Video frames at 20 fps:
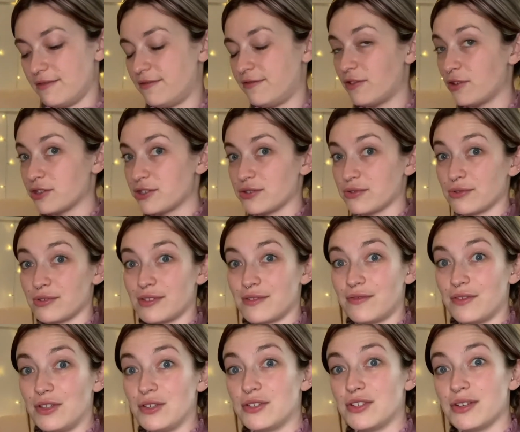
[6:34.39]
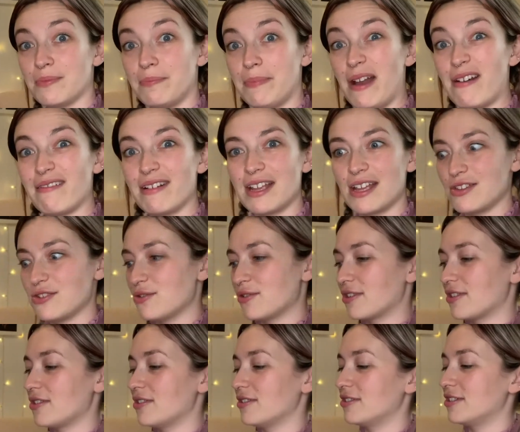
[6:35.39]
fossils for you to bury in your
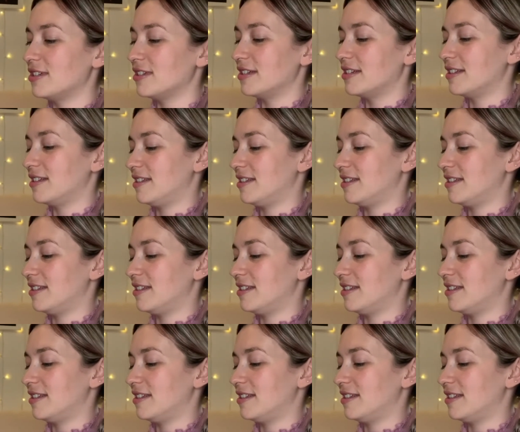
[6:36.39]
garden.